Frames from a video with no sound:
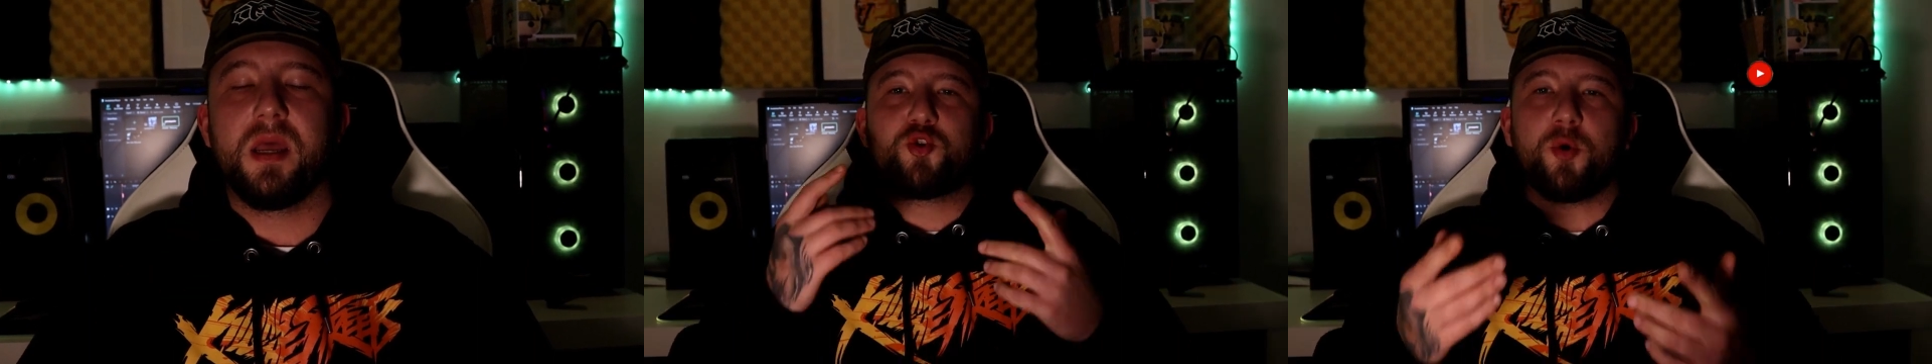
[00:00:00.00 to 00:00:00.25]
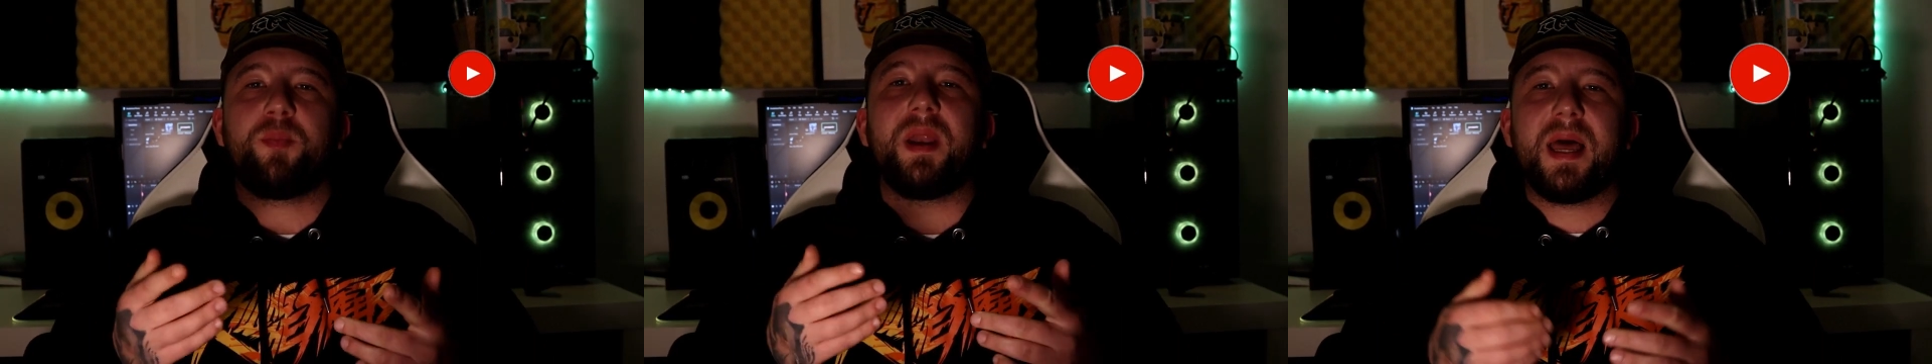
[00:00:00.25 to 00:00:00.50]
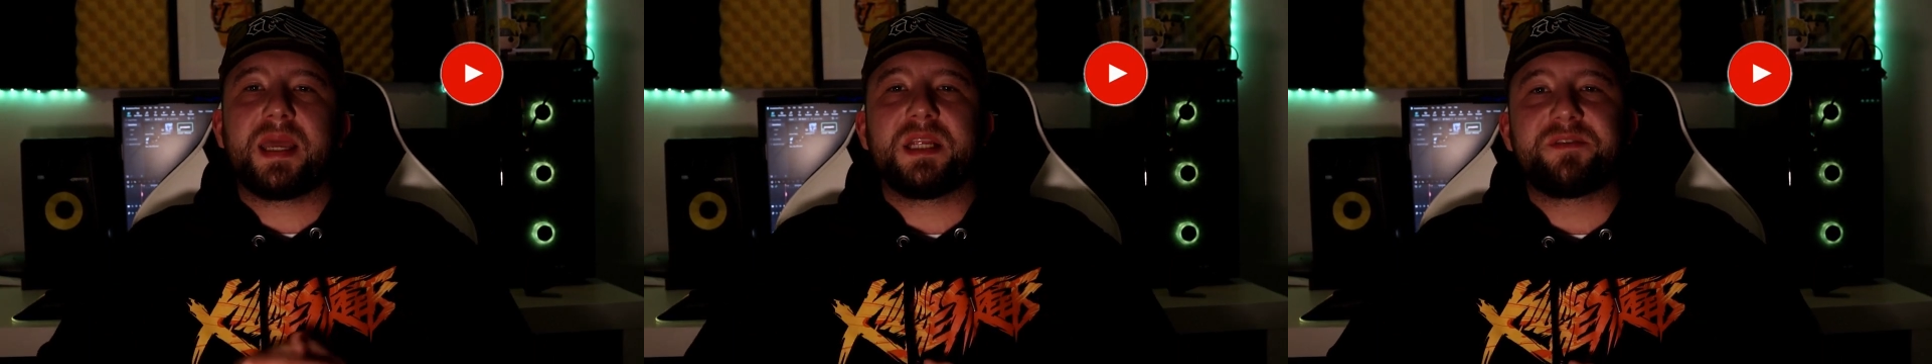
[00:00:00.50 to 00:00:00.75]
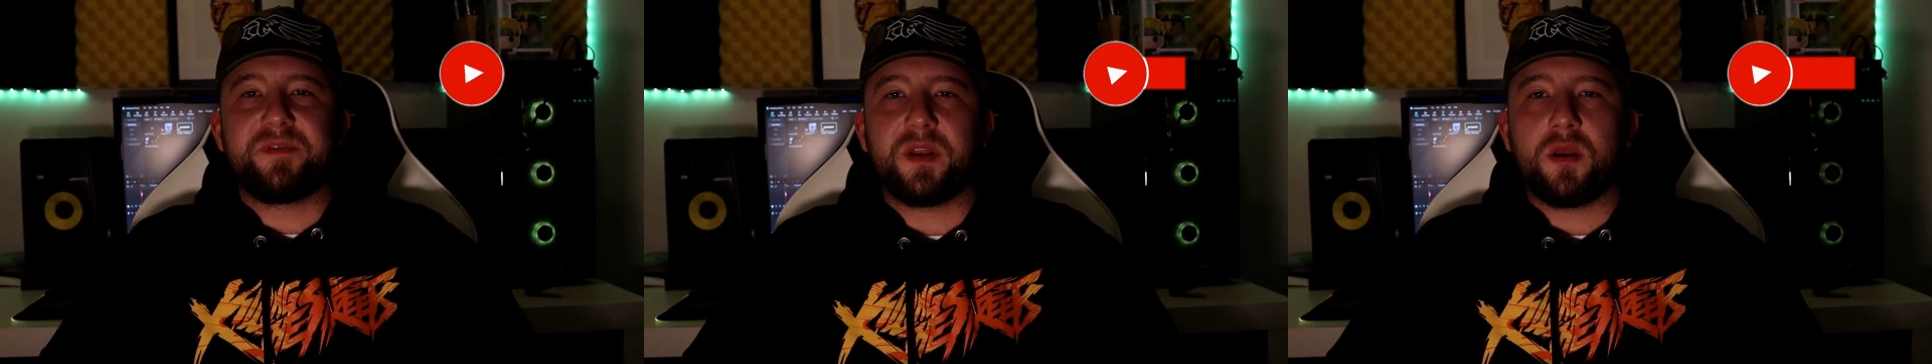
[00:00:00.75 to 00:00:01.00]
Drop a like in
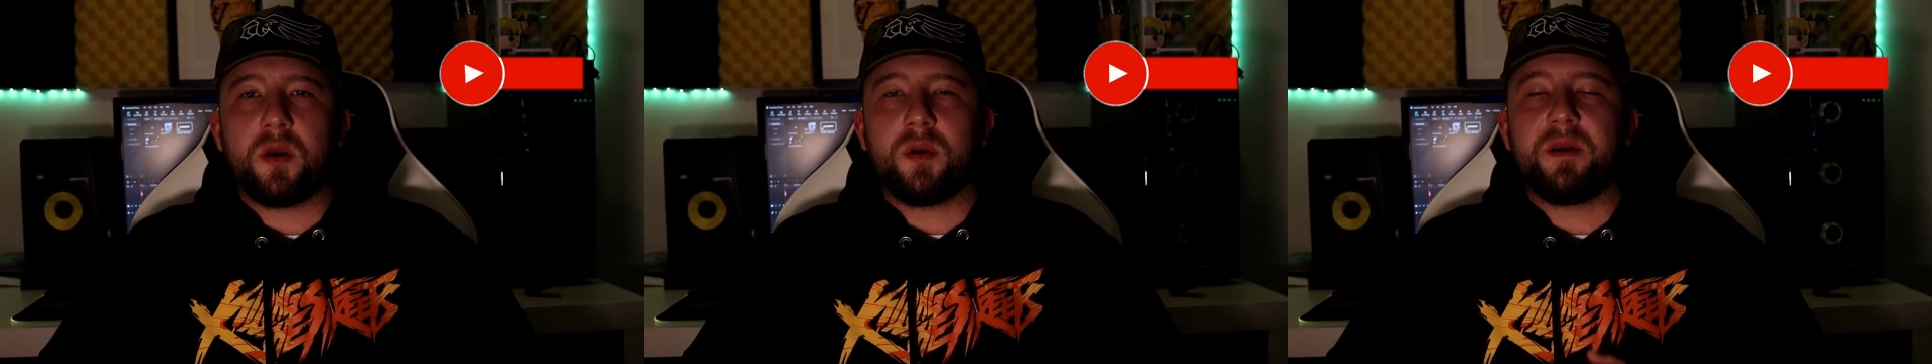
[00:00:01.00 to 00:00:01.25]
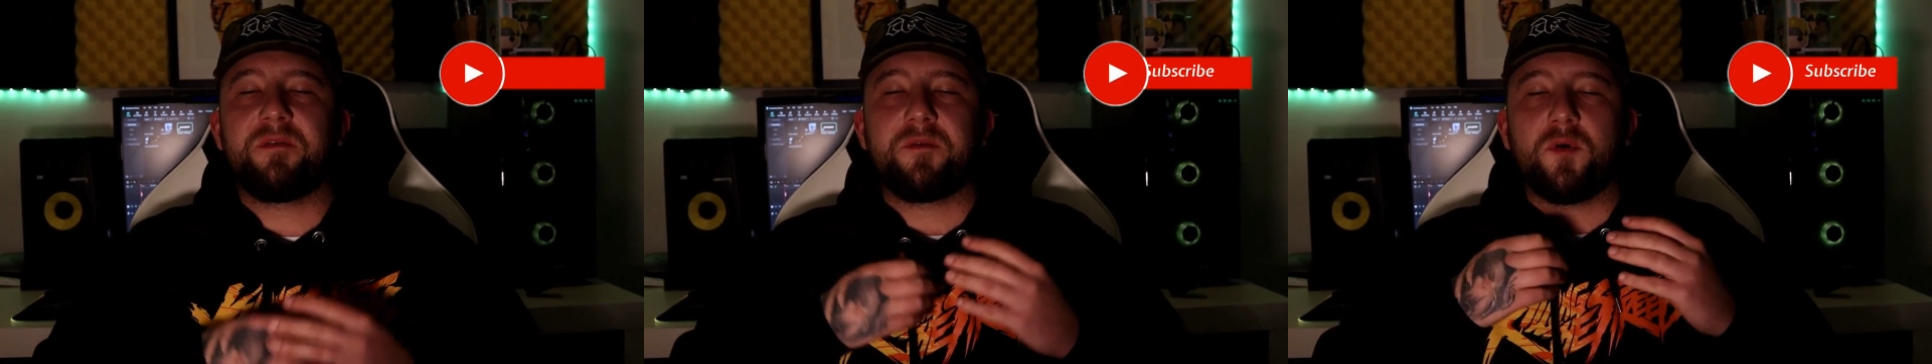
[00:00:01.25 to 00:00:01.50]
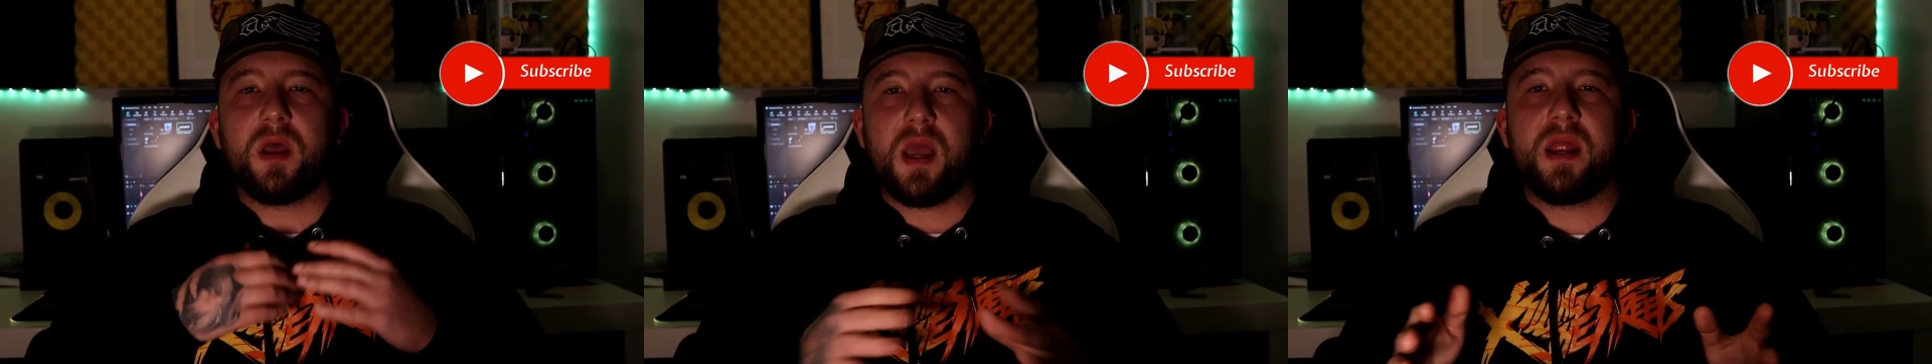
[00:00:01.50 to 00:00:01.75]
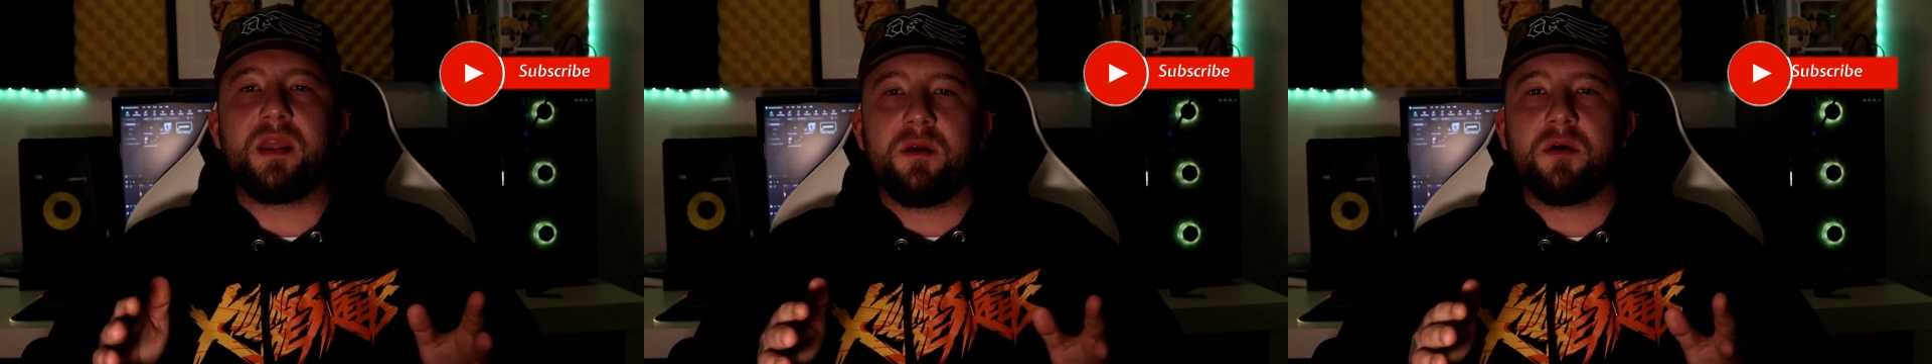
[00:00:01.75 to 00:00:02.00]
this video if
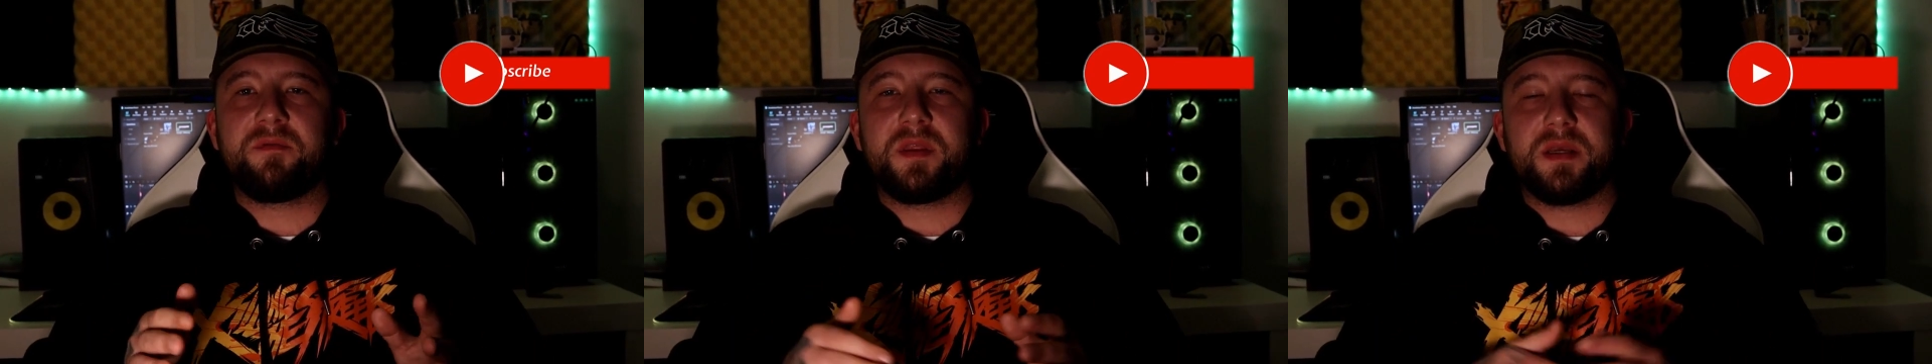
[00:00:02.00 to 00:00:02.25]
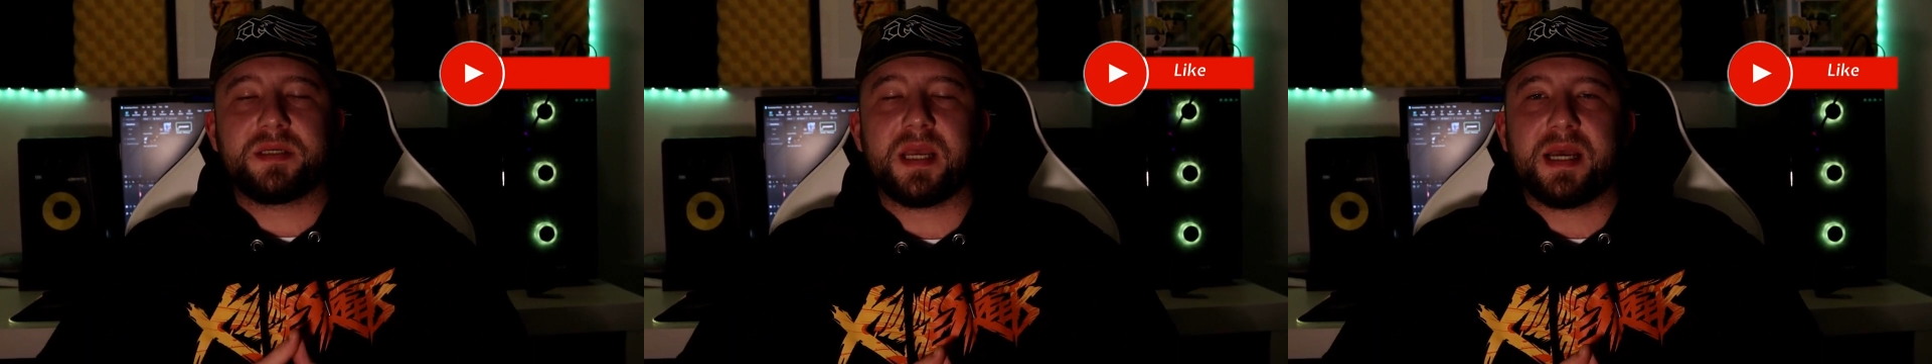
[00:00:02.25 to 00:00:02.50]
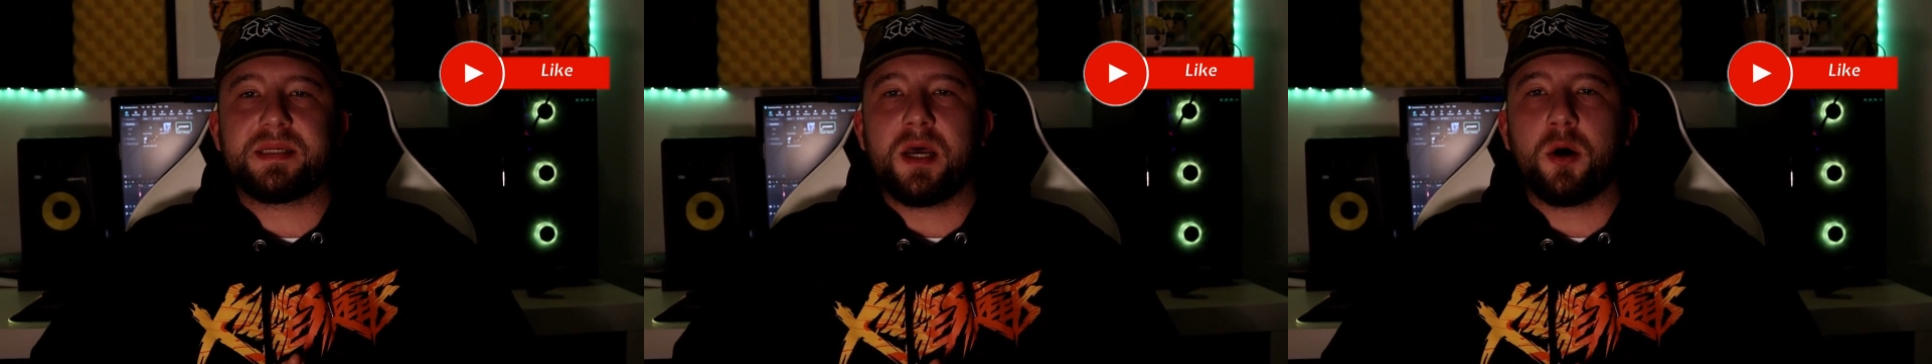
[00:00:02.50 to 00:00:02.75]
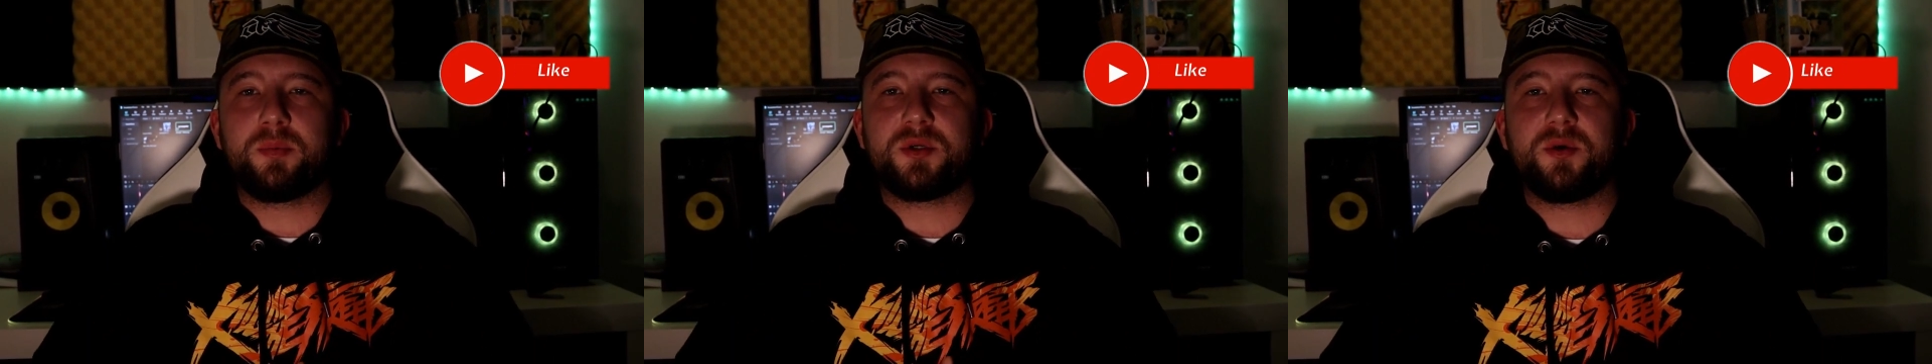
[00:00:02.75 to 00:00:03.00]
any of this has
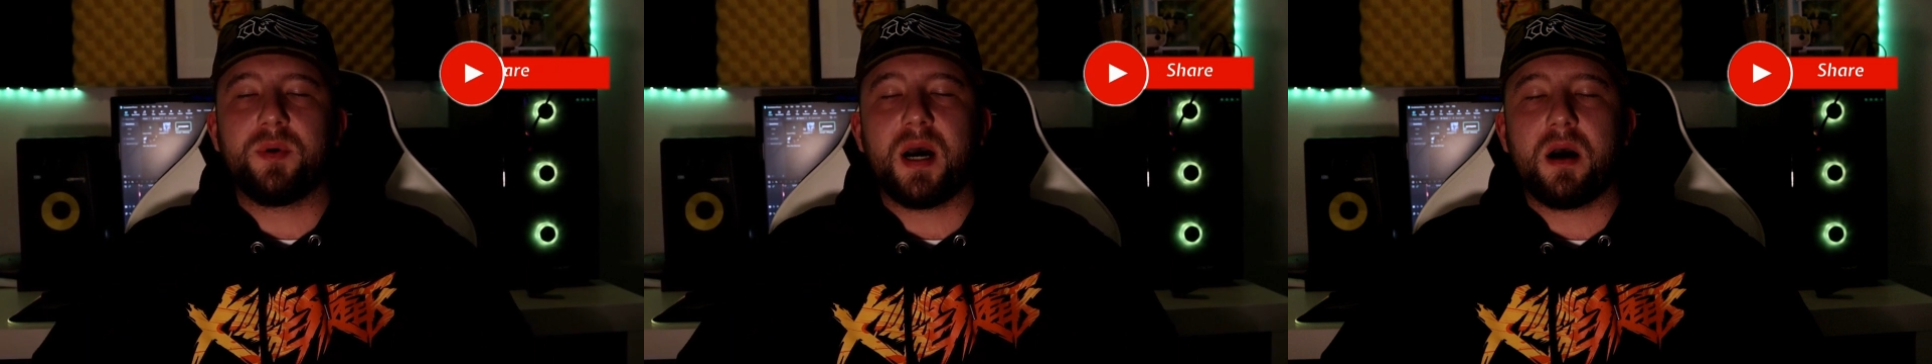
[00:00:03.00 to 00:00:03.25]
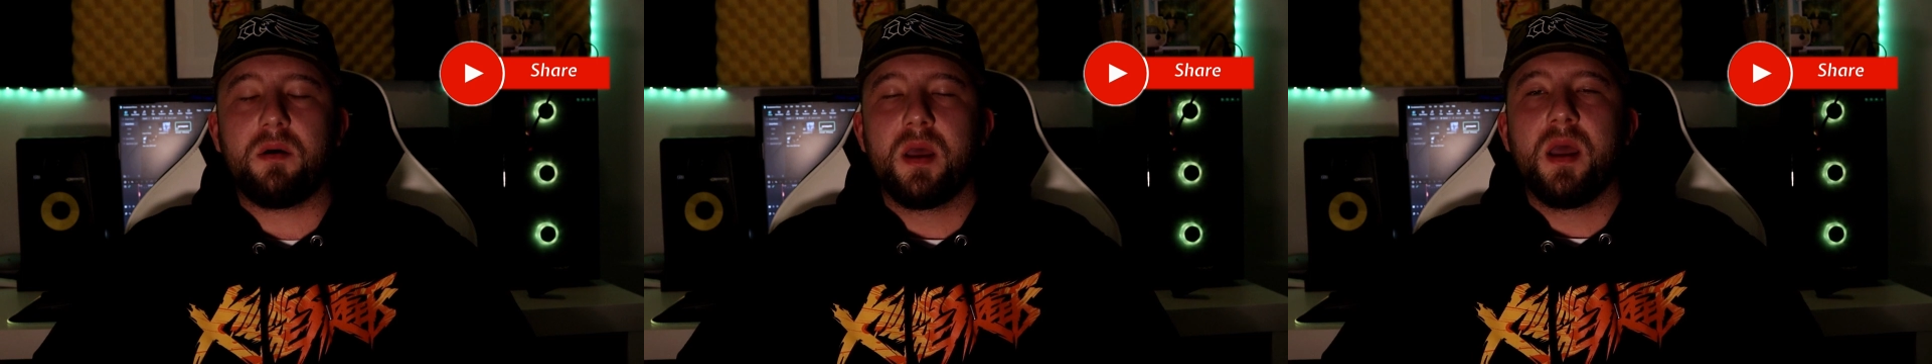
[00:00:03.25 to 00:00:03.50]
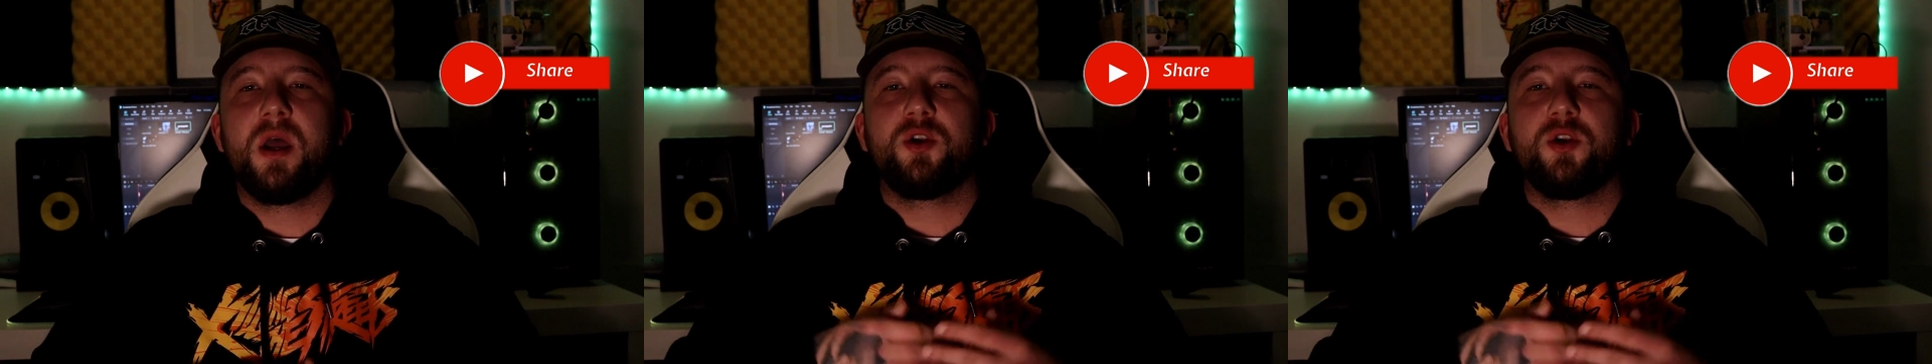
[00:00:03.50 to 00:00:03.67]
helped you out.